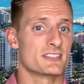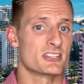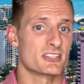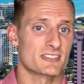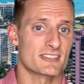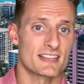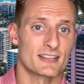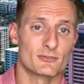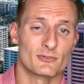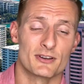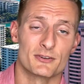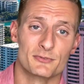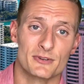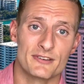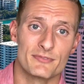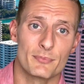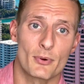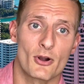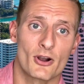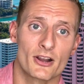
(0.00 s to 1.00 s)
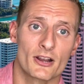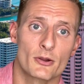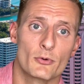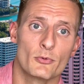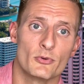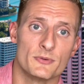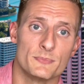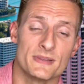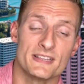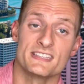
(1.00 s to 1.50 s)
just like Red Reef Park
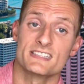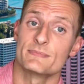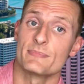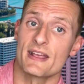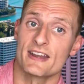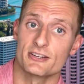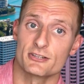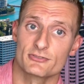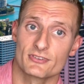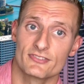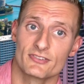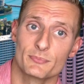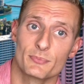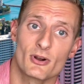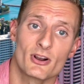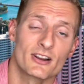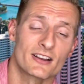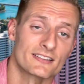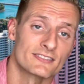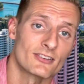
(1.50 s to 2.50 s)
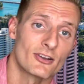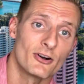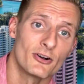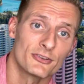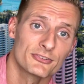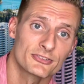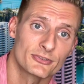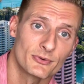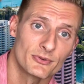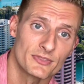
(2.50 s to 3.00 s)
would be Spanish River Park. It's
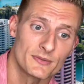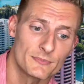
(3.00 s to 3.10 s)
also on